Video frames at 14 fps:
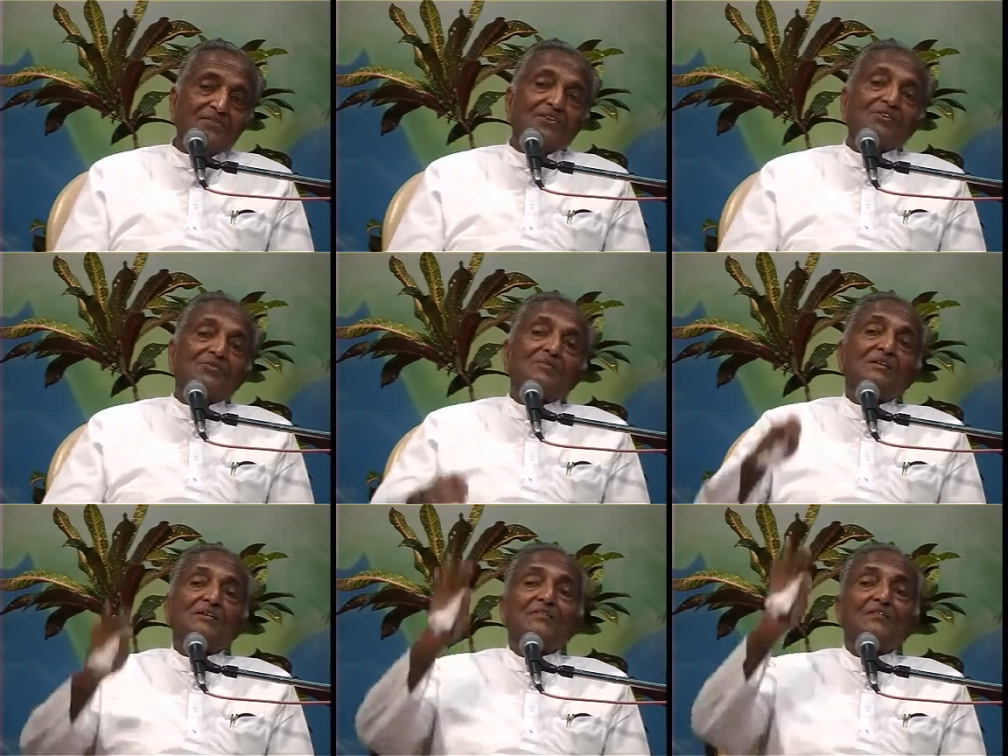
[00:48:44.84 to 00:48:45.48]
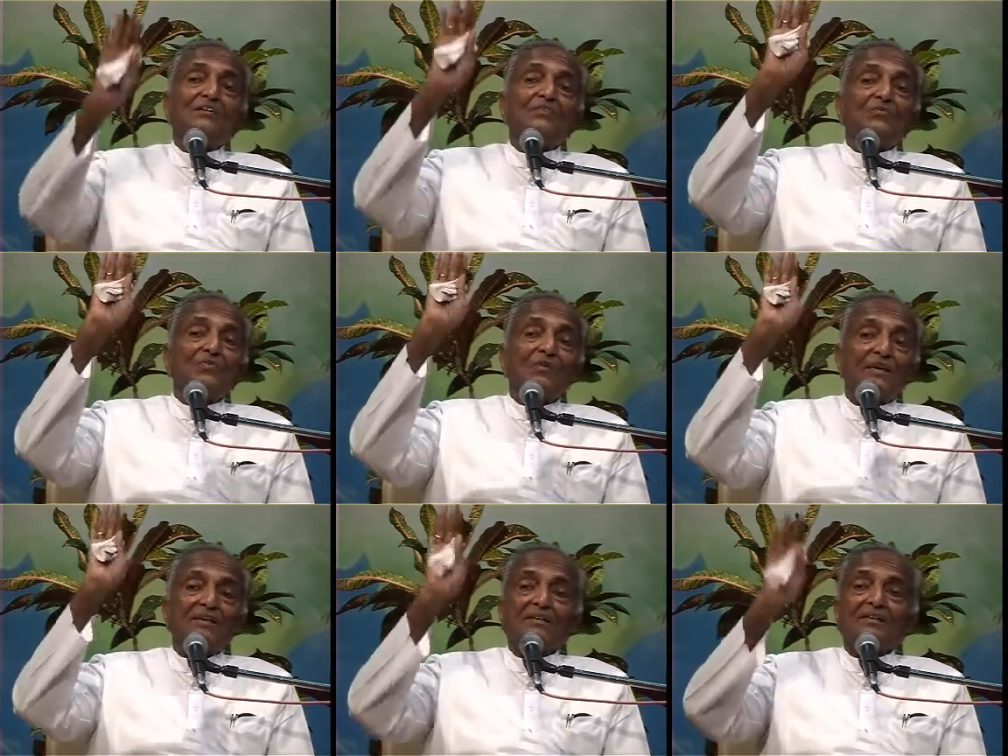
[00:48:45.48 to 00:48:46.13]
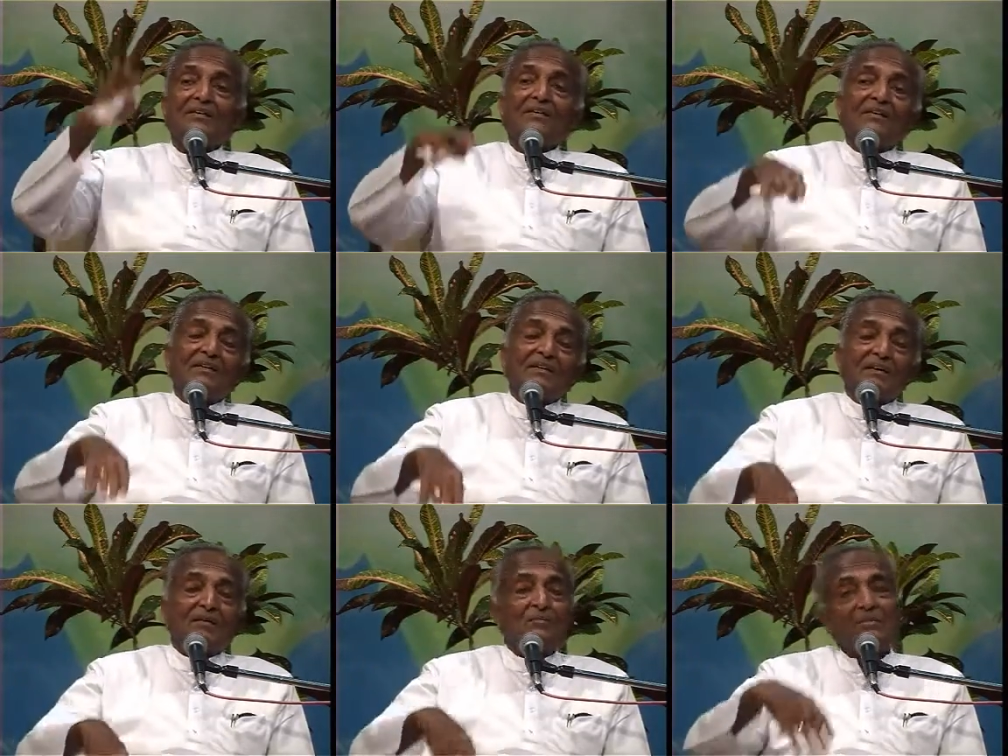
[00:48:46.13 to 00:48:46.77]
Normally when you find
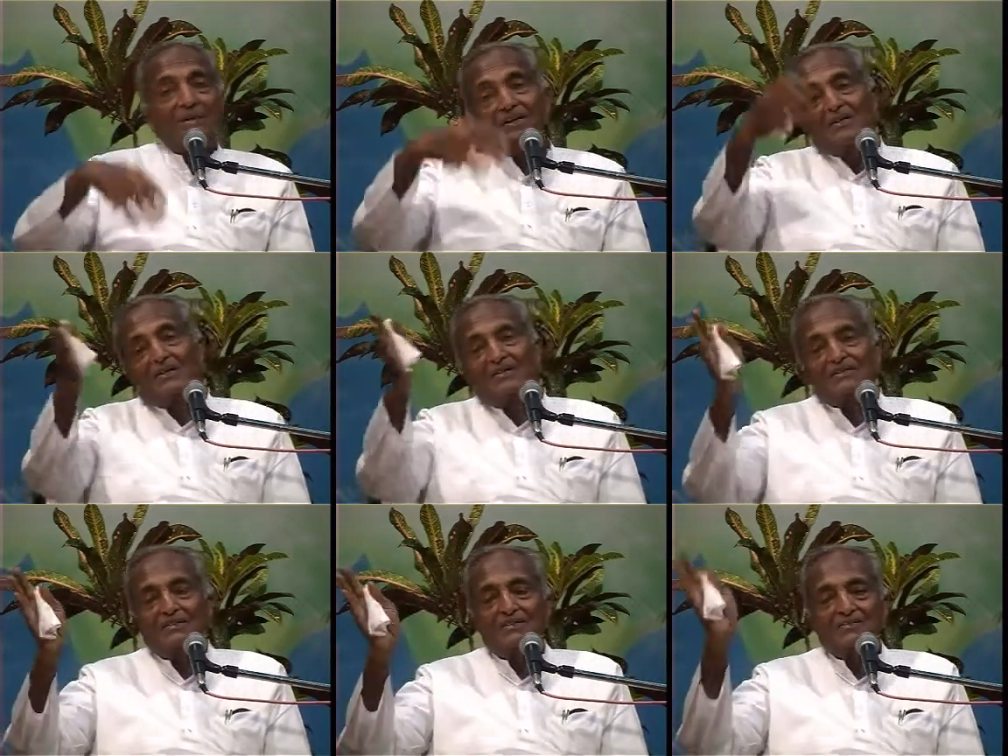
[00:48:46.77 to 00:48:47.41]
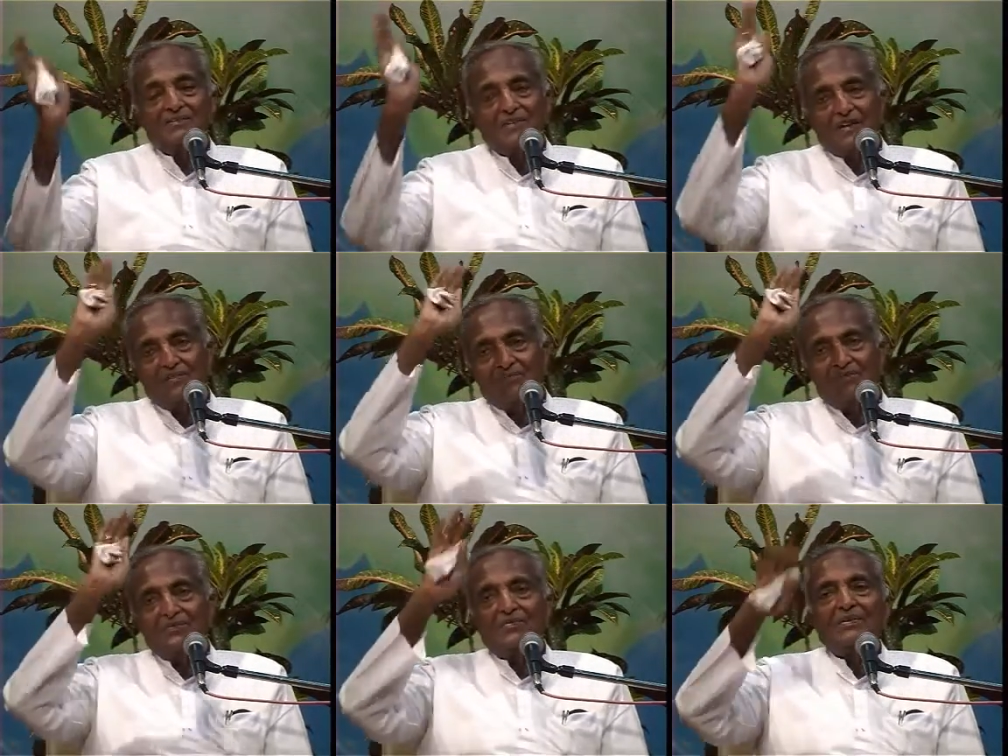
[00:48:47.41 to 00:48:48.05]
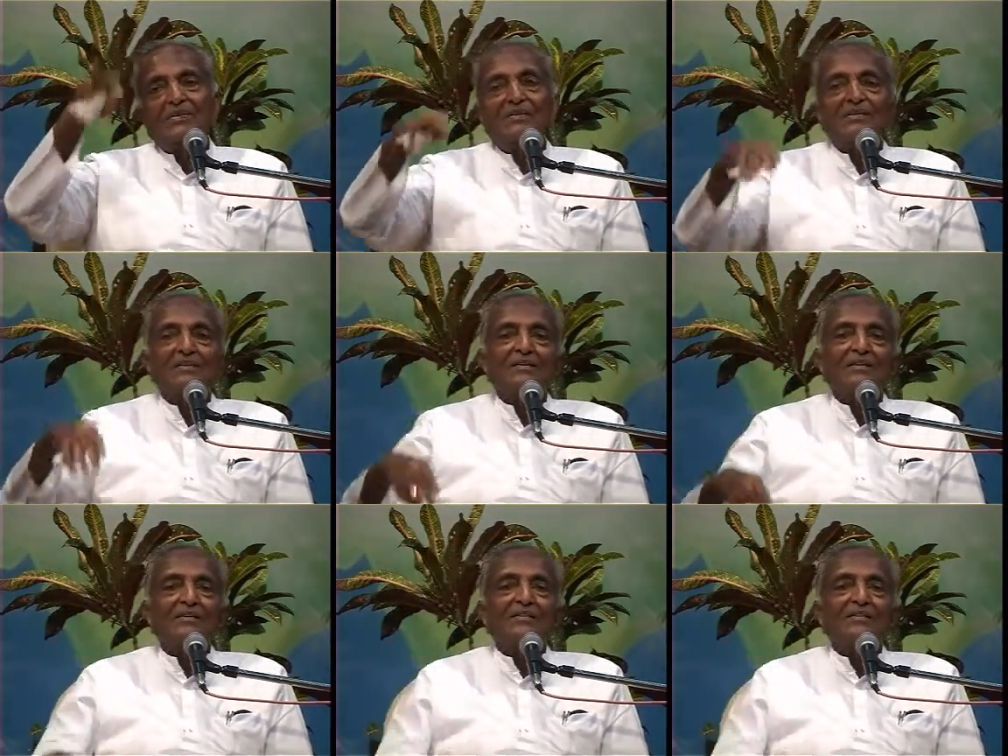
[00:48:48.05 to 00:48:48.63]
in big cases everywhere,